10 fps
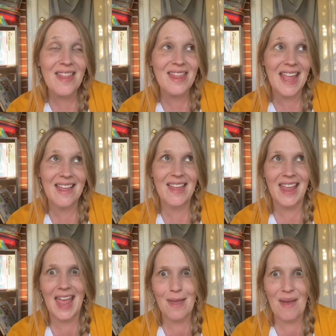thing
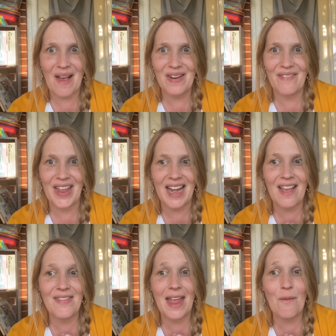that came out of it,
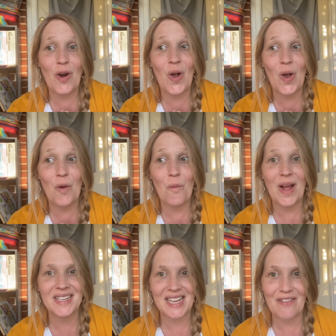and they were all
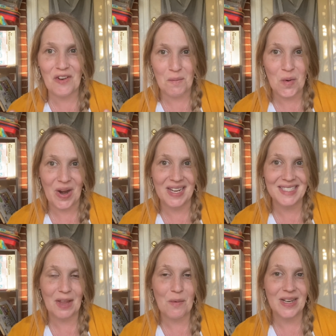wanting for more
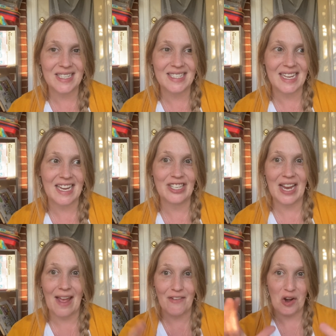because they wanted to each
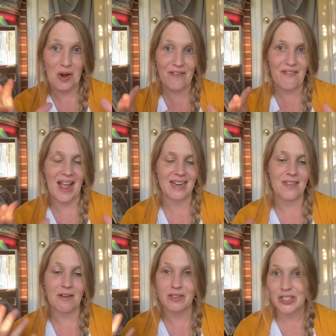have an artifact,
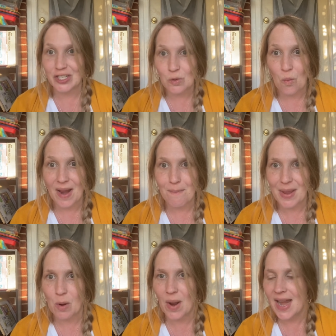and there was just one
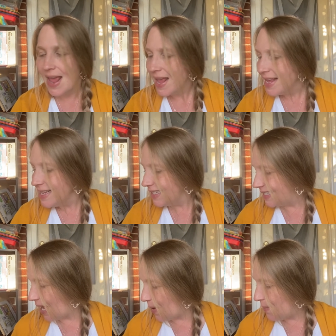big one.
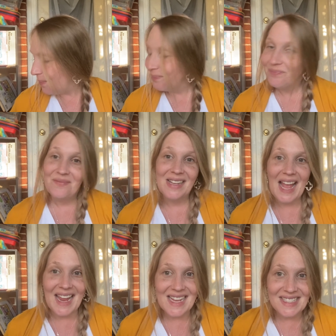So
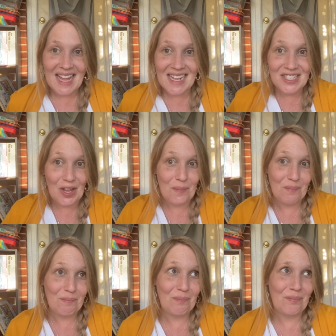I guess that's a
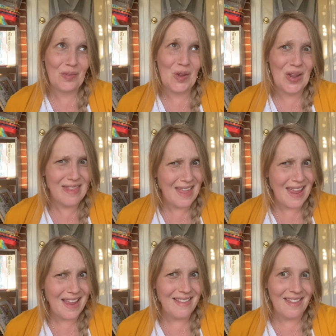good
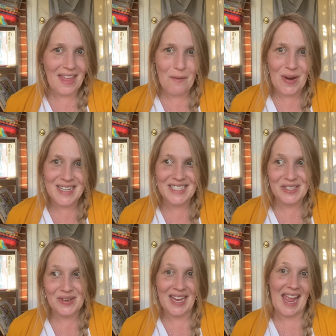thing that they wanted to
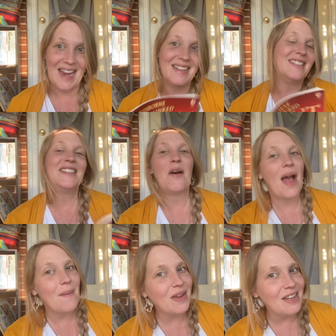do it again. So
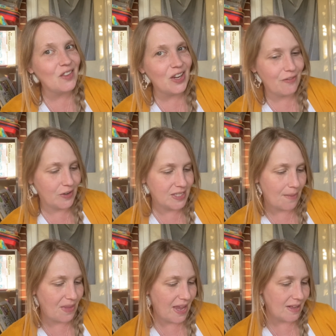I'm going to look for
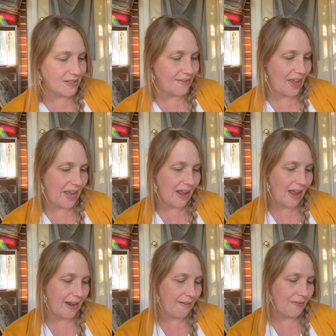something else that they can
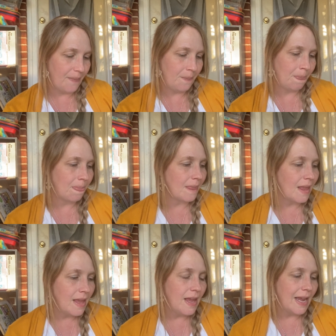kind of
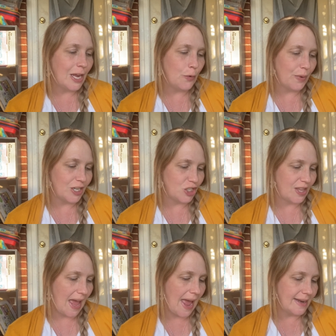enrich
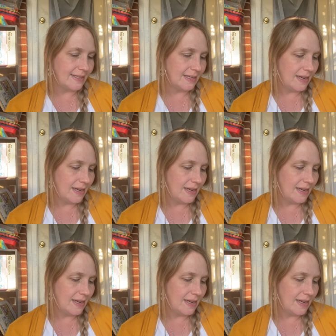that.